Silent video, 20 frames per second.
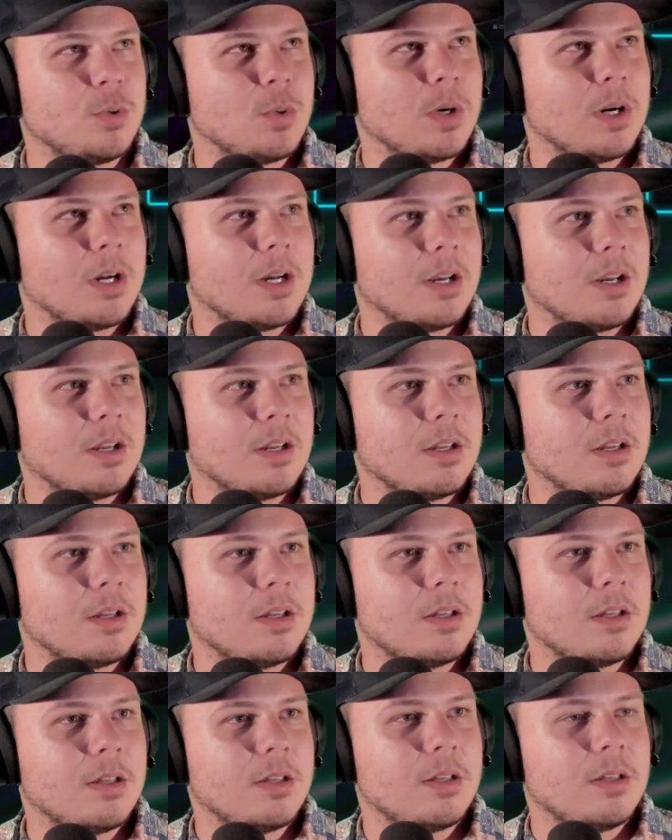the
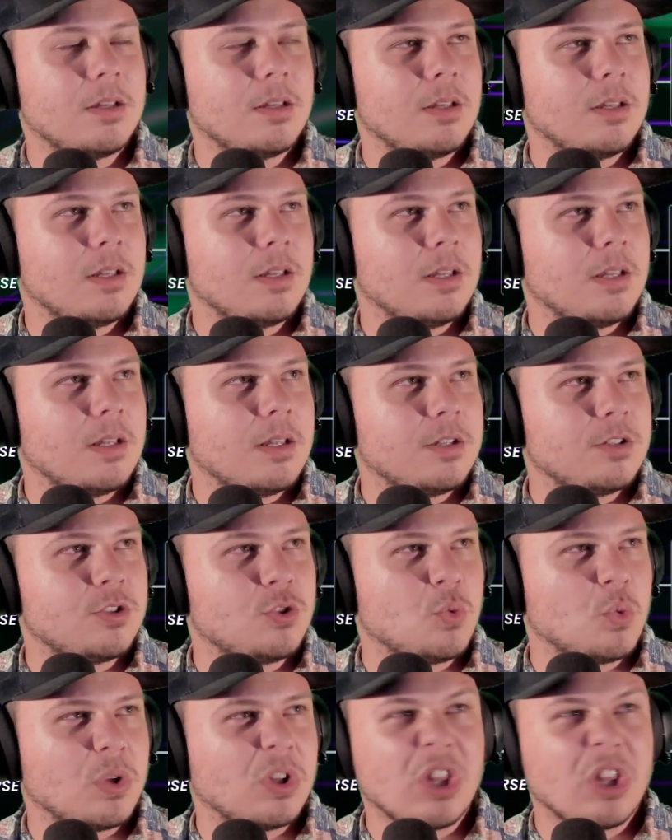
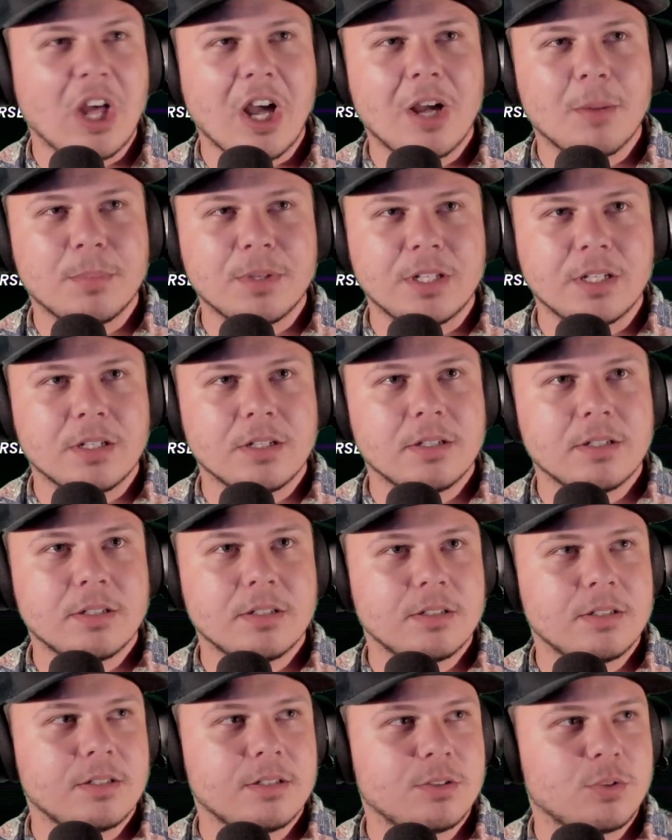lobby,
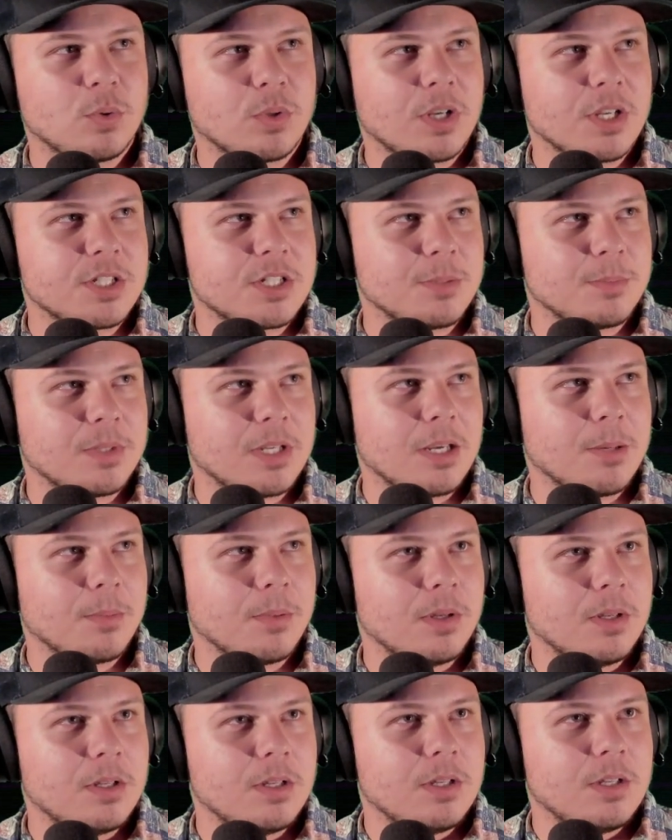the custom game.
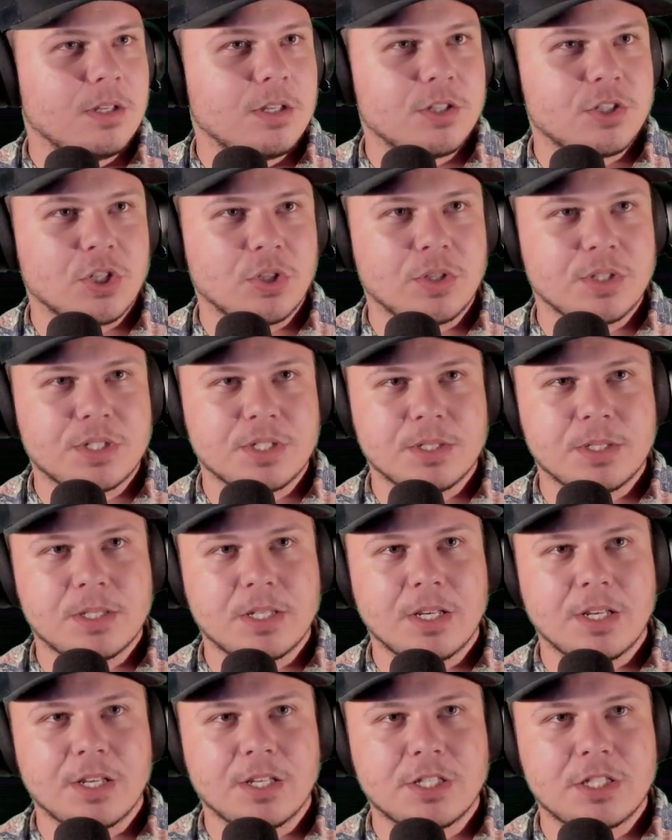So this is
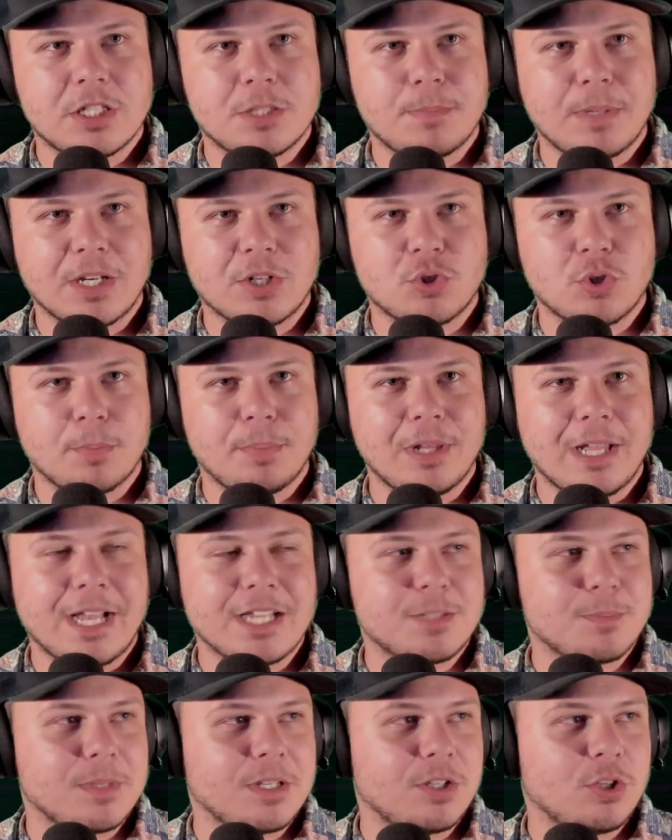the Spectra
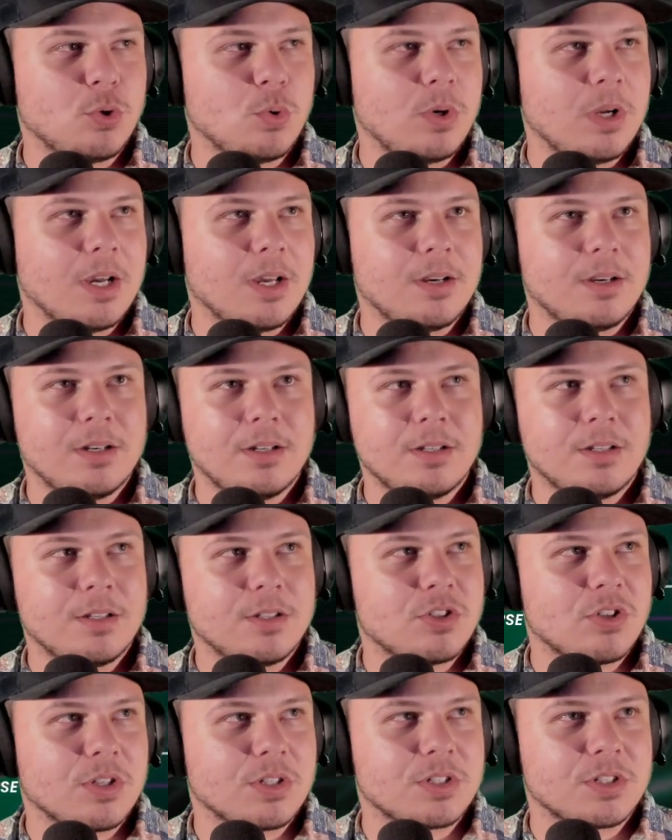Plasmic Goo Gun. So
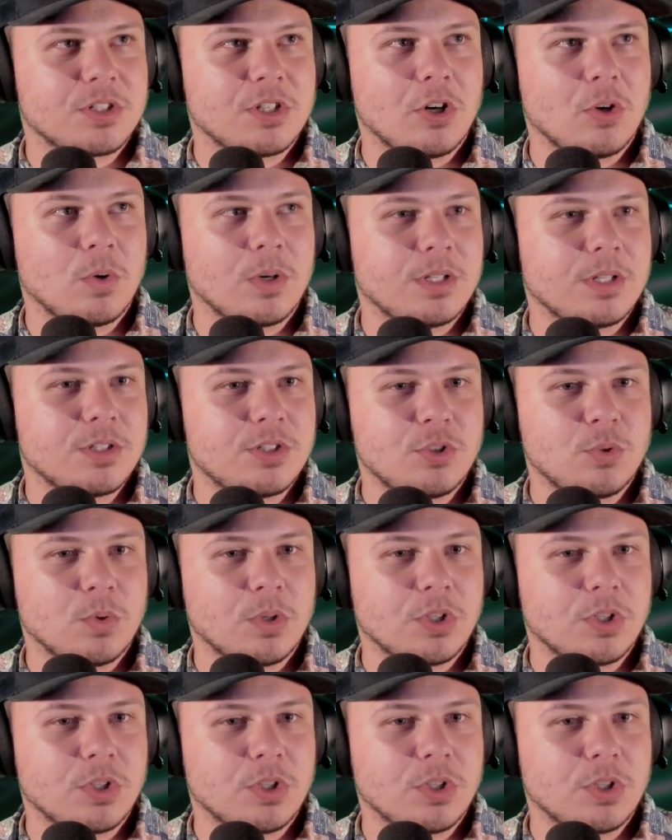let's go into a